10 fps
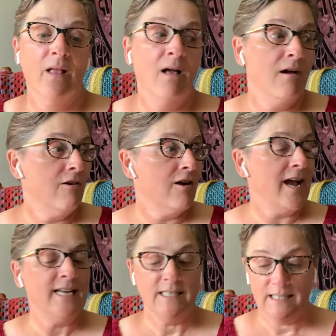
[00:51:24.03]
All
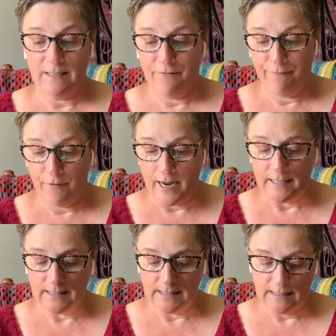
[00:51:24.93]
right,
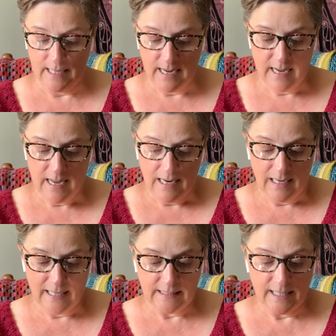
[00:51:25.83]
friends.
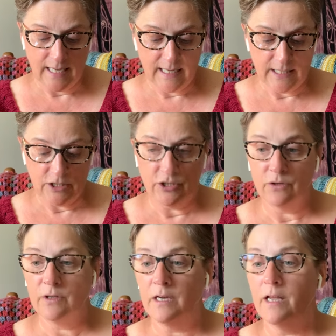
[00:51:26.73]
Let's get
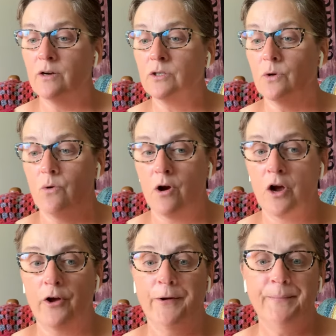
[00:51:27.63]
into the Knitter's
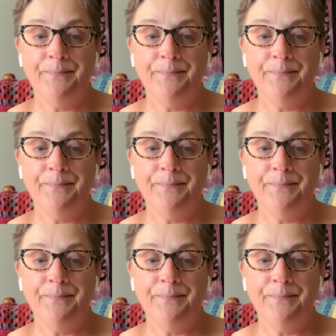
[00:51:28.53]
Oracle.